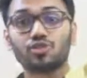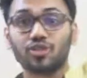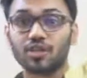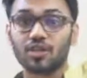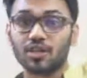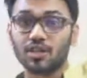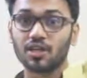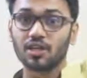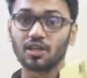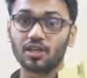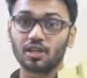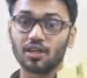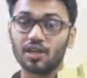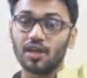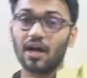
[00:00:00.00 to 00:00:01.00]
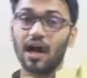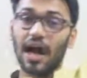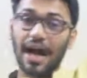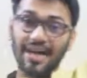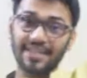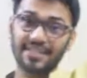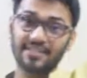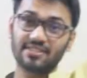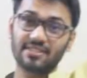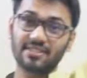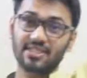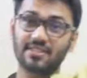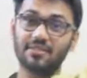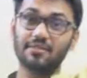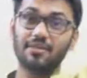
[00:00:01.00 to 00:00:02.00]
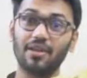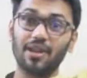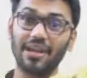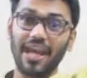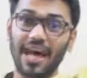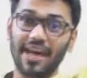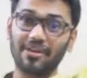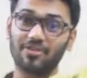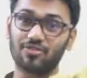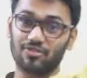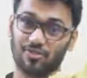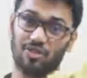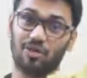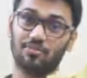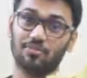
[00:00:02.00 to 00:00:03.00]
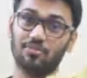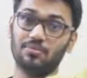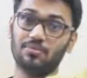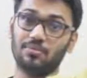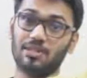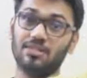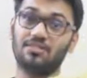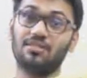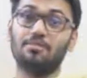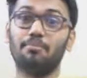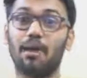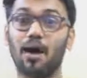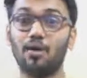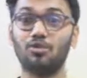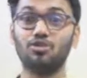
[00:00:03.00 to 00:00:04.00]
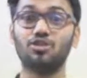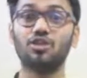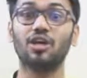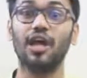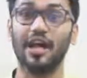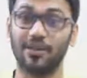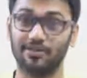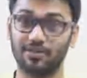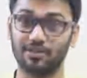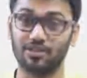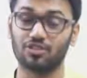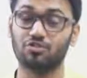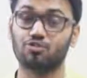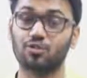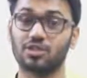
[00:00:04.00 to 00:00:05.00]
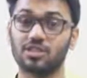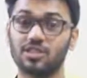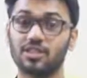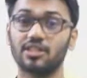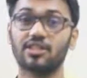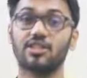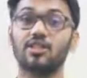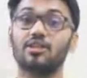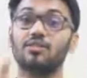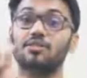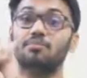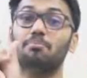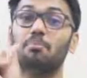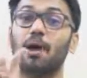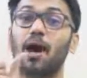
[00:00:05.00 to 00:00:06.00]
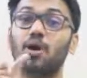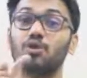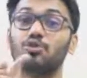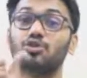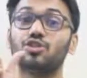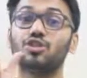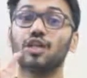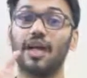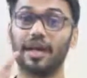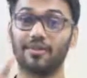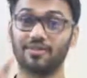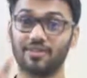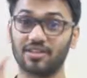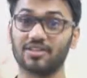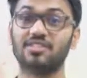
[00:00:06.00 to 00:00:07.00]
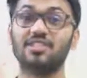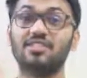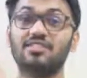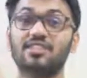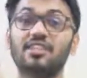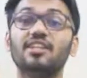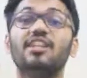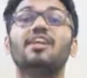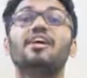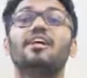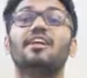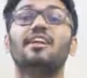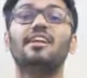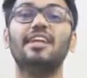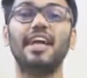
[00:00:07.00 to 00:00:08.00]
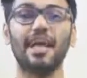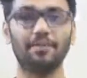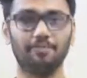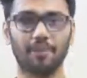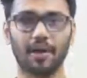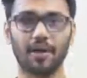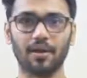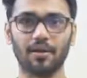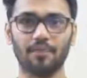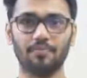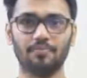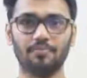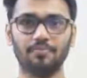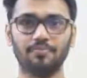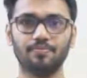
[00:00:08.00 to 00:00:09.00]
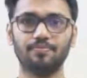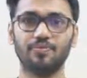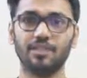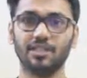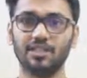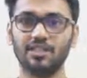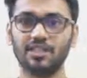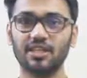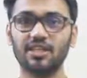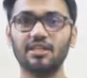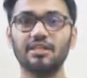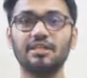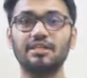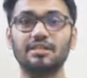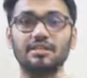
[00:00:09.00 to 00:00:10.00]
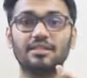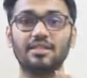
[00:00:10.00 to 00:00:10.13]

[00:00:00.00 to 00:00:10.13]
highest landform, is the Mount Everest. What is it? Mount Everest. It is in Nepal. It is in the Nepal,